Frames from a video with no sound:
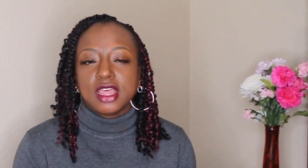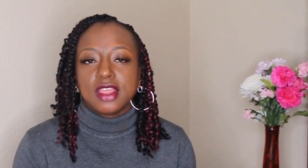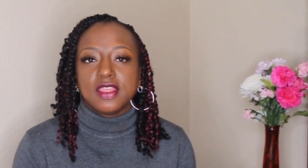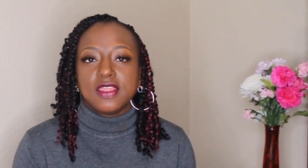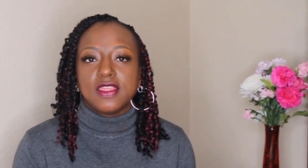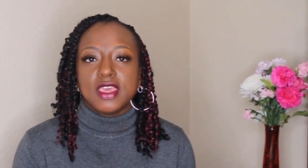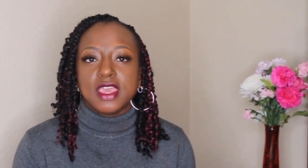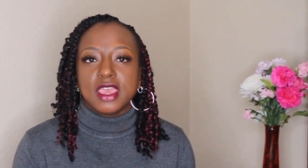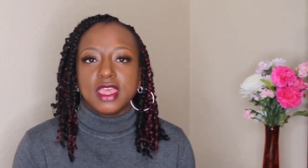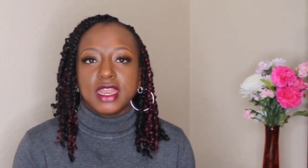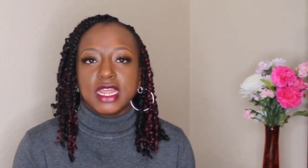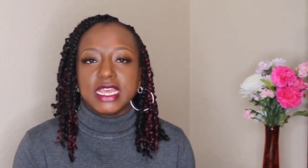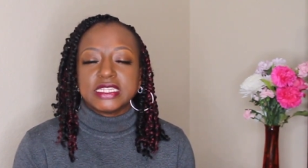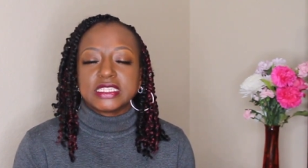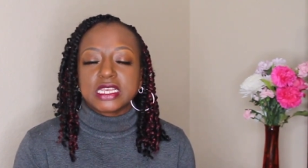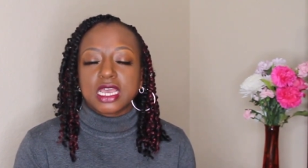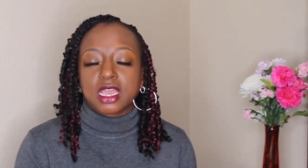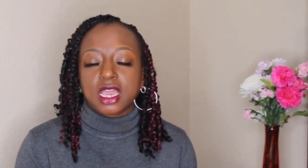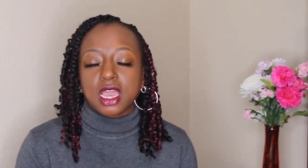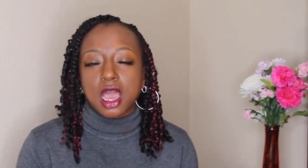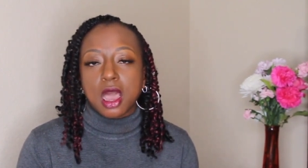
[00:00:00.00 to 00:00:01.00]
then it's
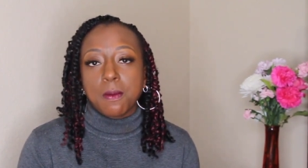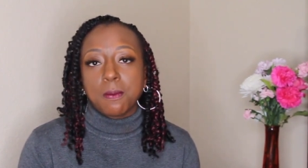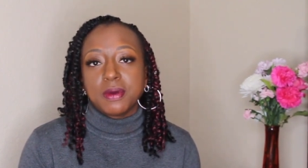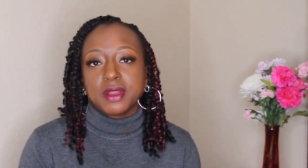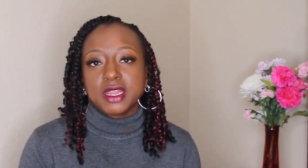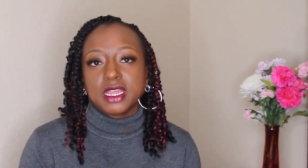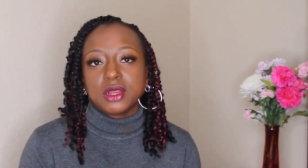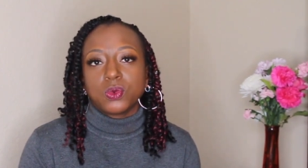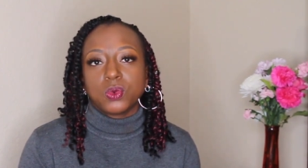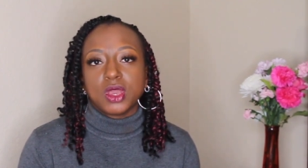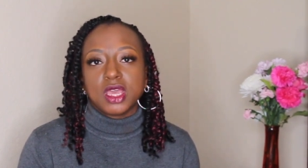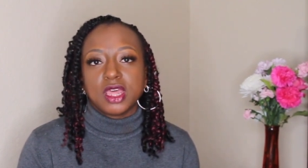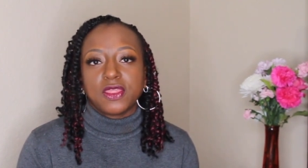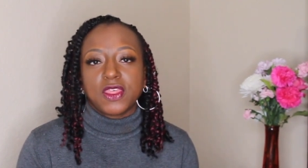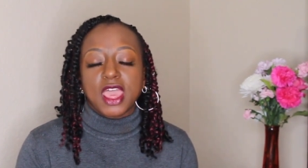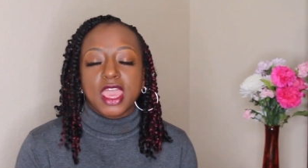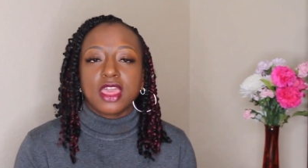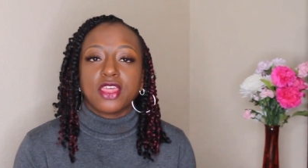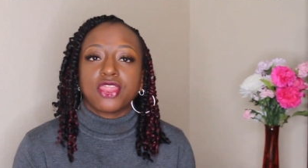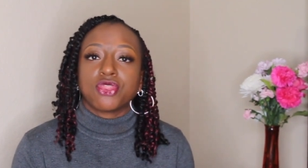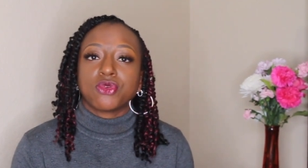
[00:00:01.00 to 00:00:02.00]
accompanied with
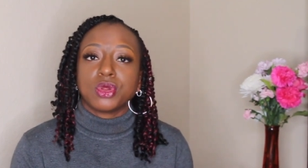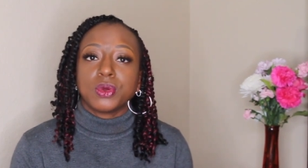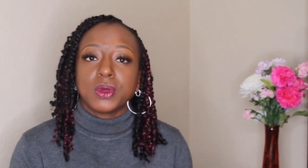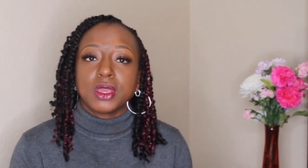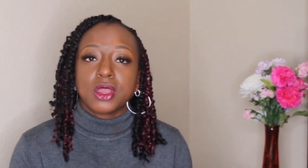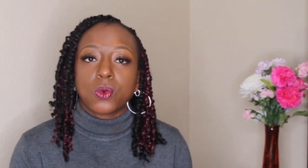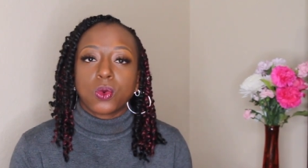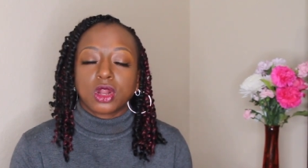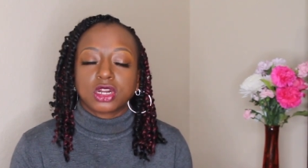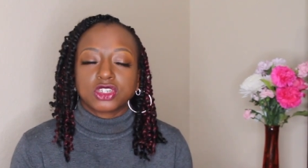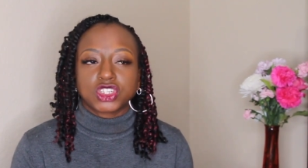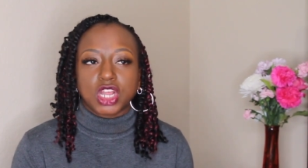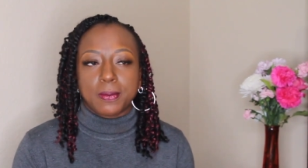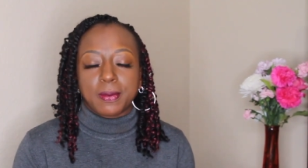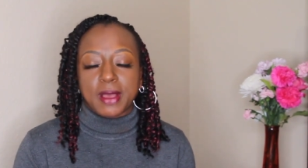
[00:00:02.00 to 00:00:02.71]
a 3-week workshop.